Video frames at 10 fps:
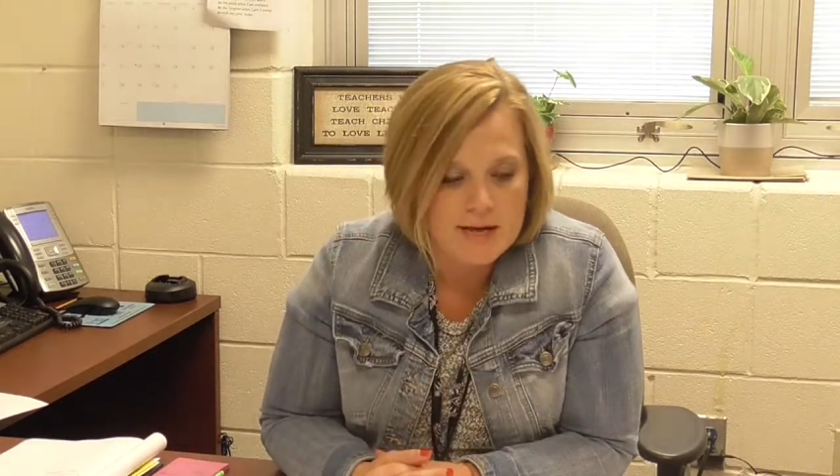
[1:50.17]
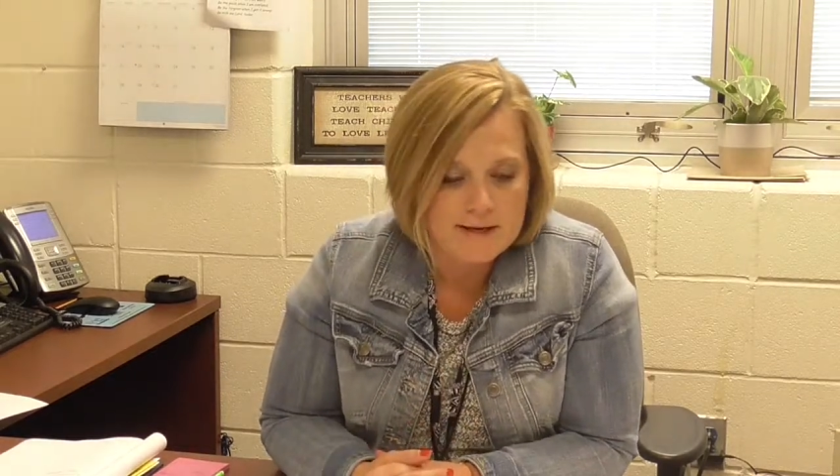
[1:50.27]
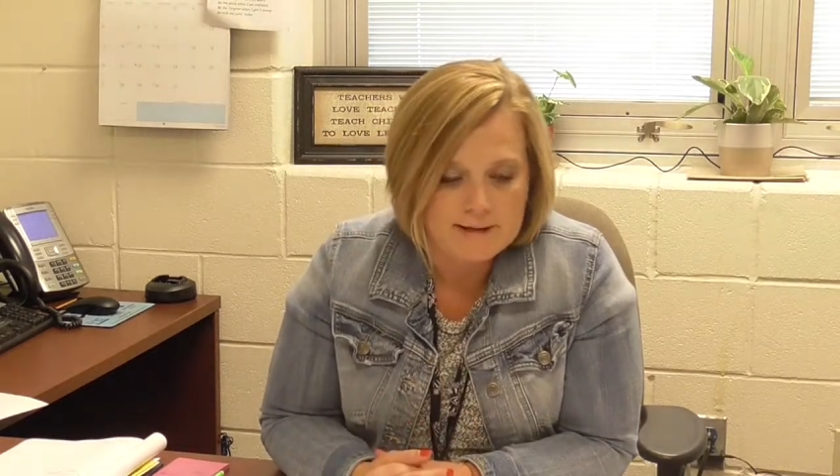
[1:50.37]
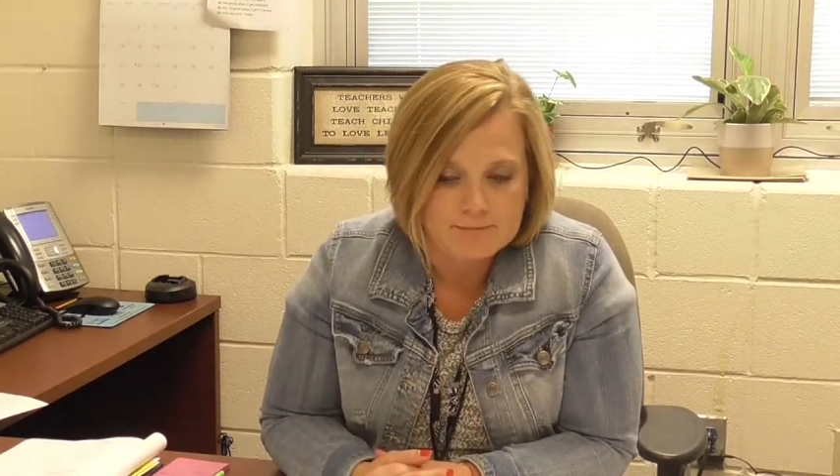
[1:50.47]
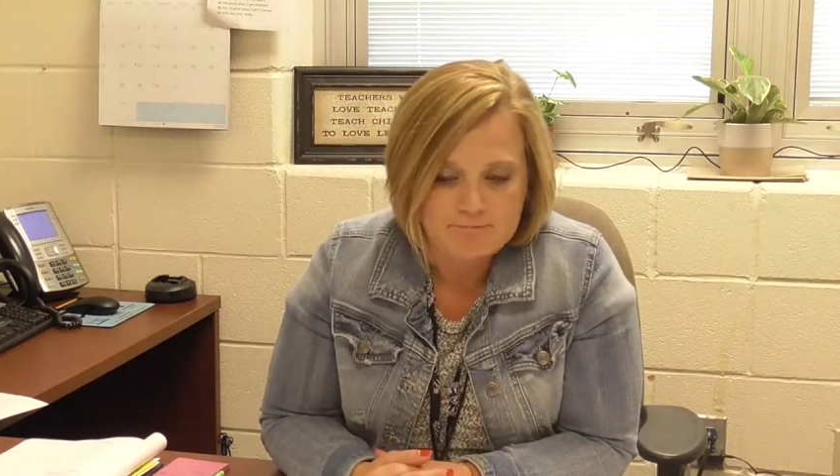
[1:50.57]

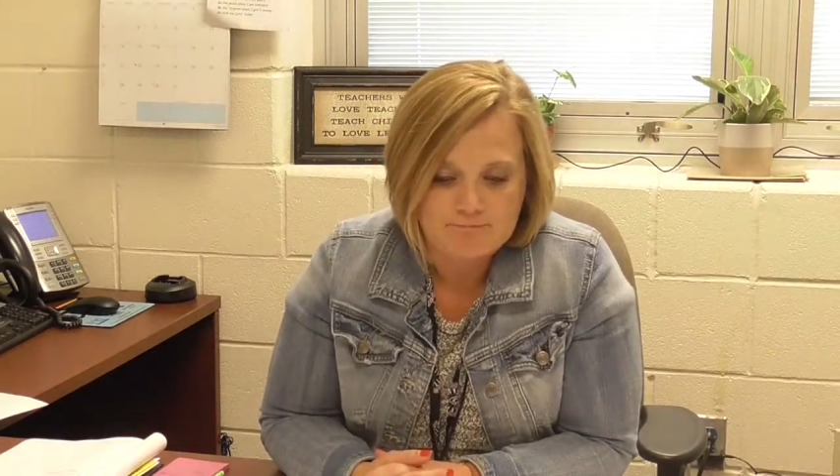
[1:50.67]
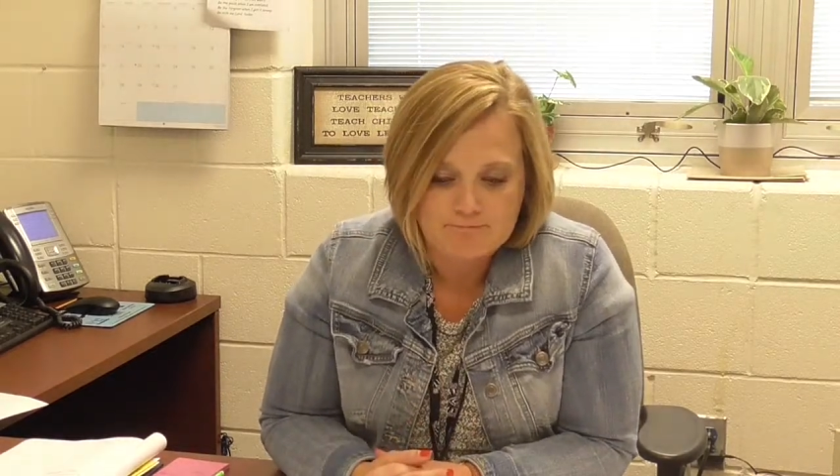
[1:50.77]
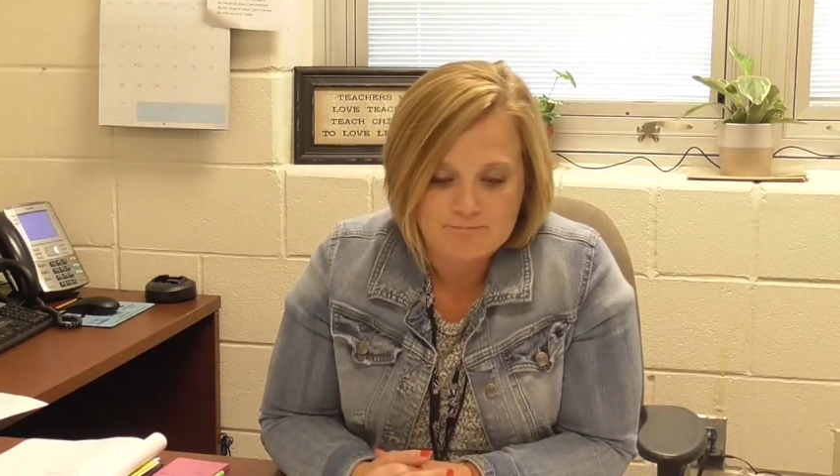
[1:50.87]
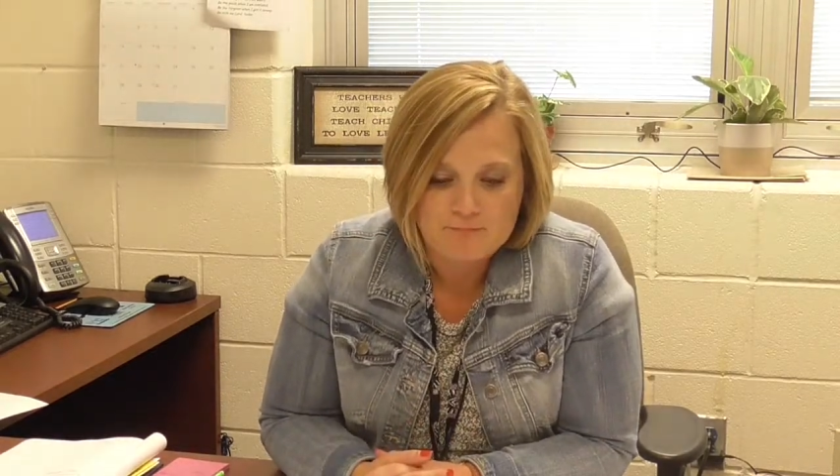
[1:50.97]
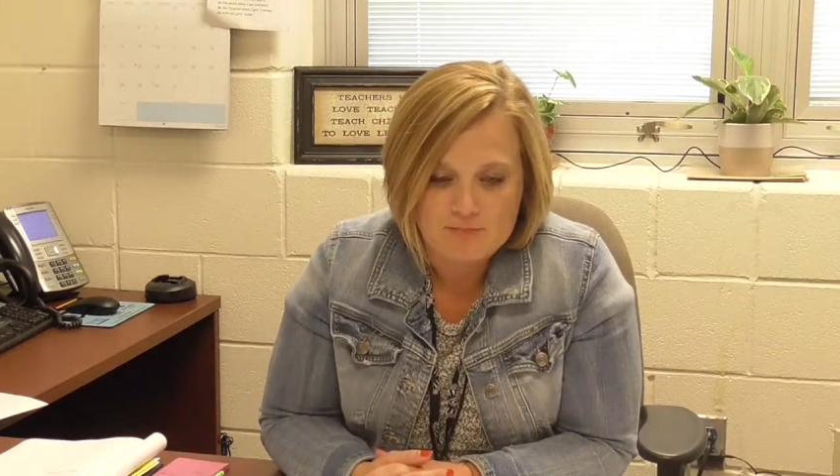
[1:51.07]
Um,
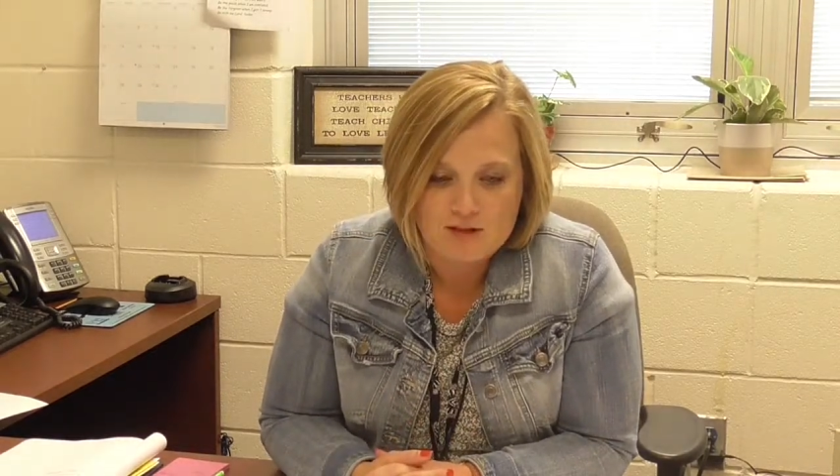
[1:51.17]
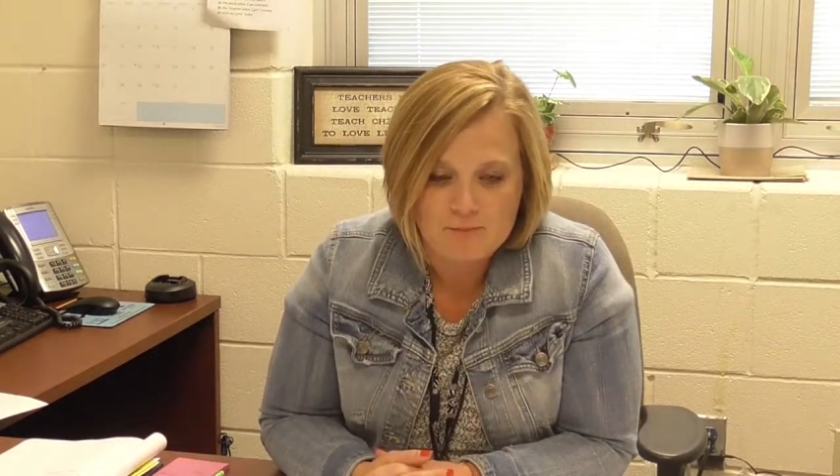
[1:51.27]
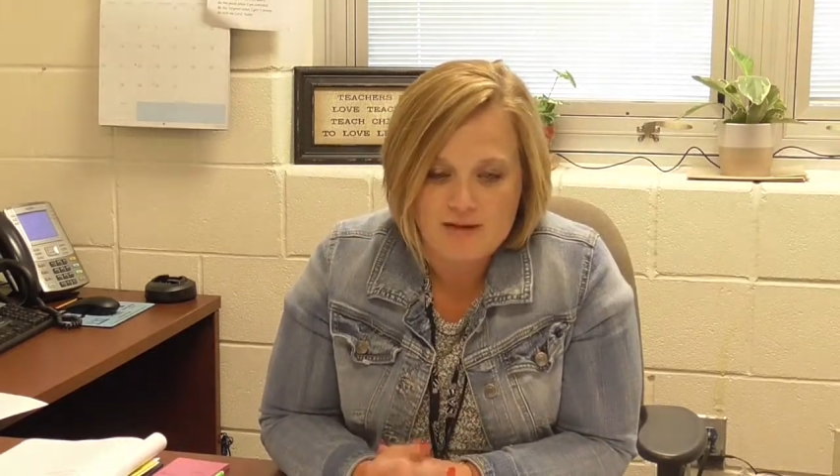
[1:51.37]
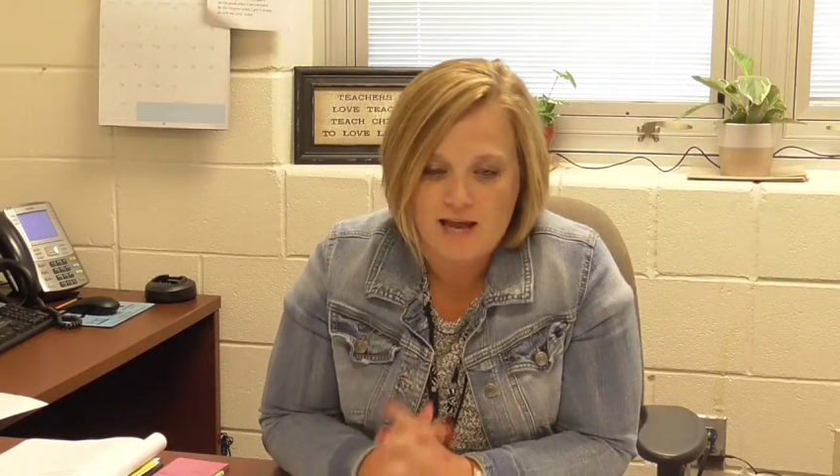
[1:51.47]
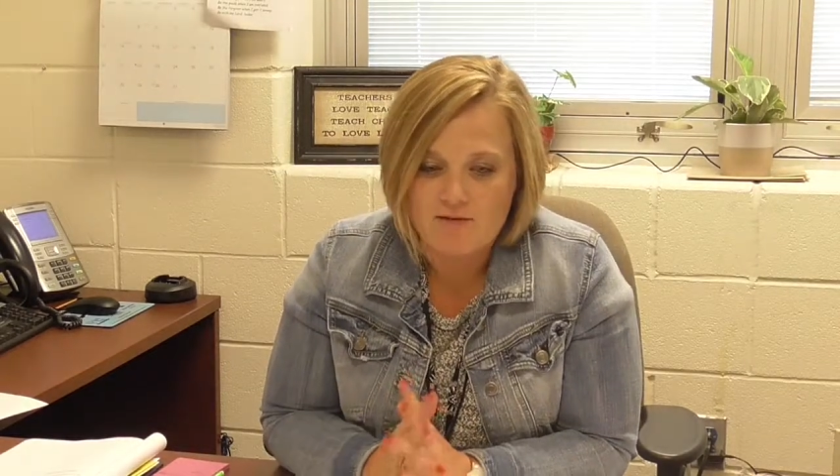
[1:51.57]

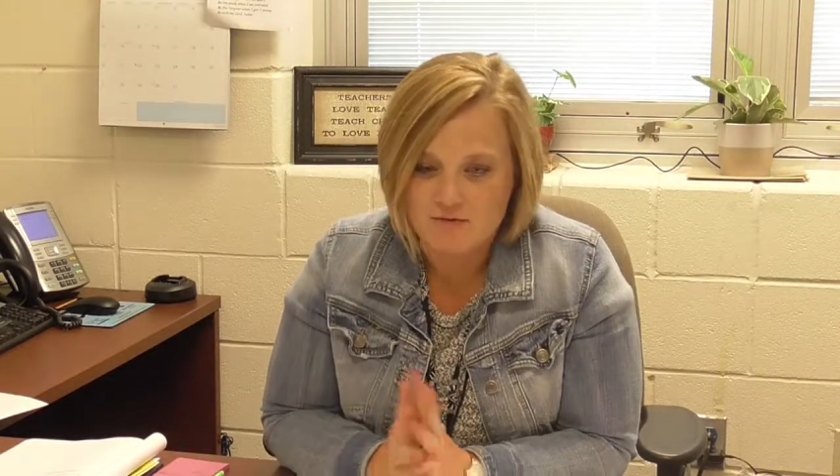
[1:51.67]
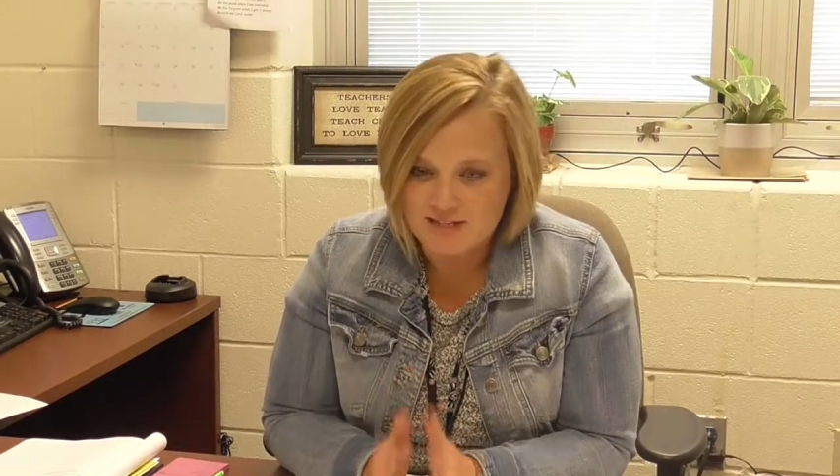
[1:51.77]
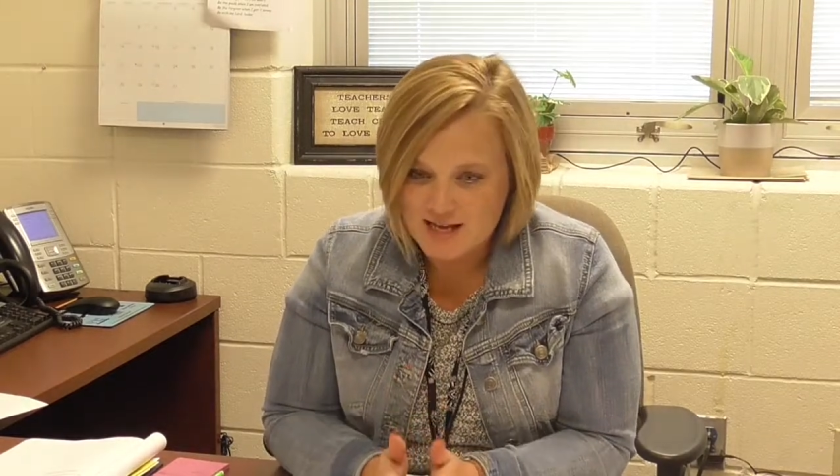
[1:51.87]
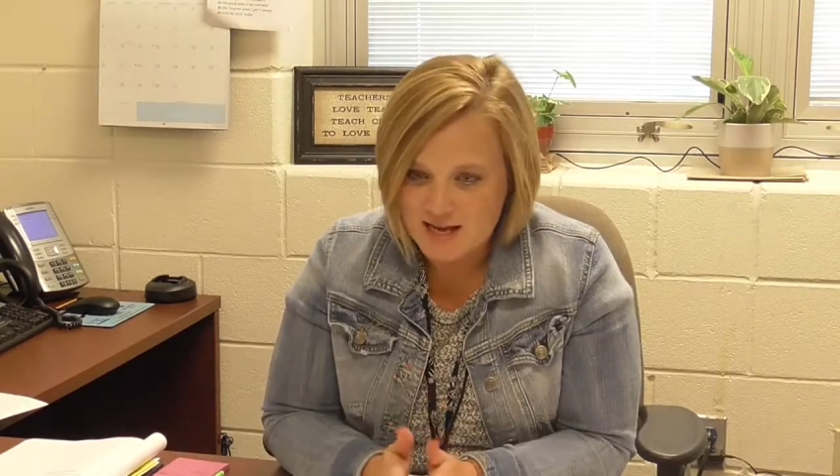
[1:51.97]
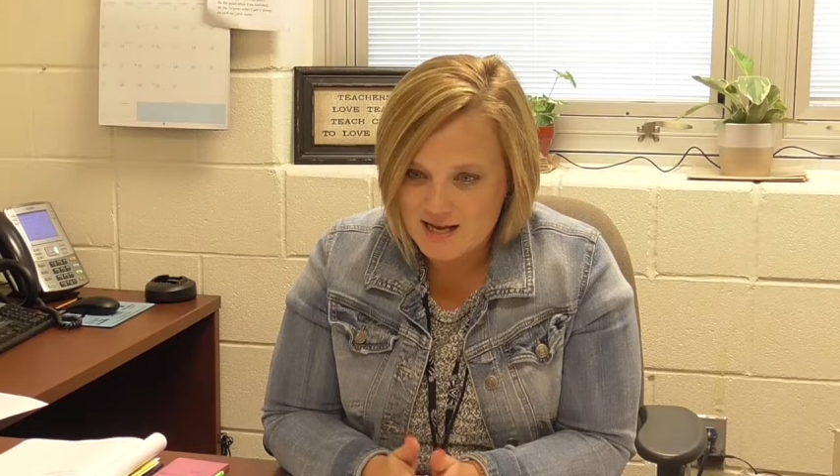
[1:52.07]
but
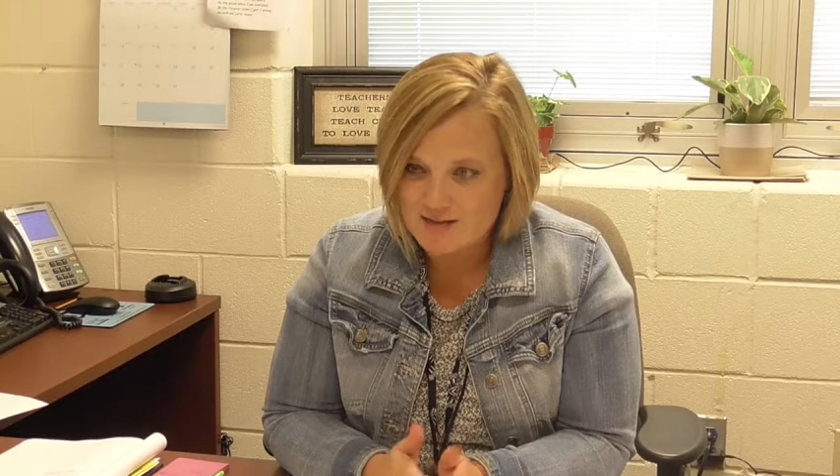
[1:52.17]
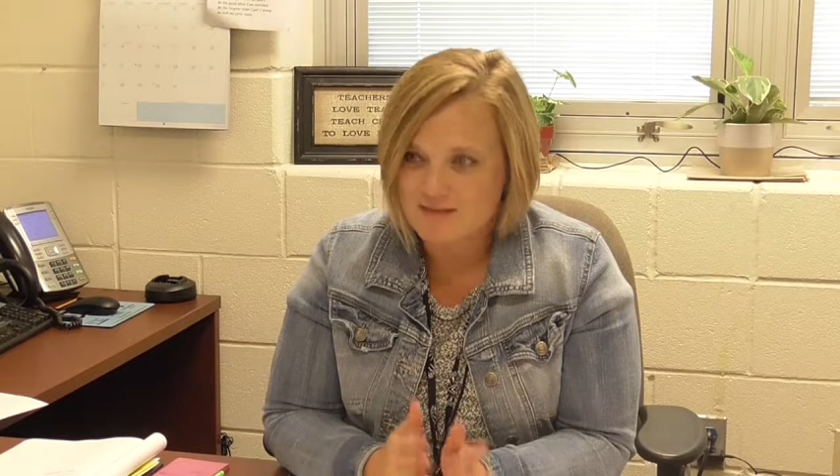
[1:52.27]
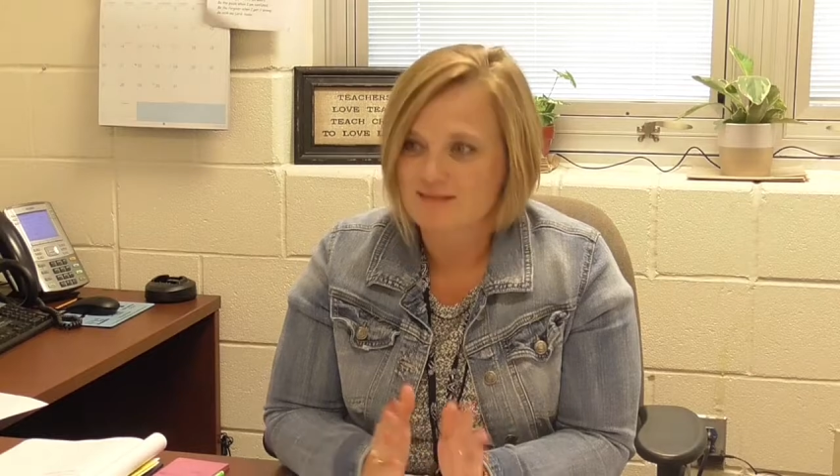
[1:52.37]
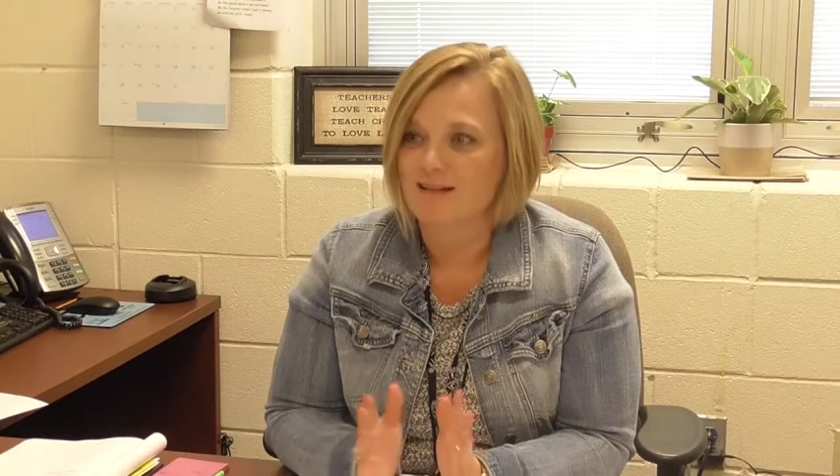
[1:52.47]
every day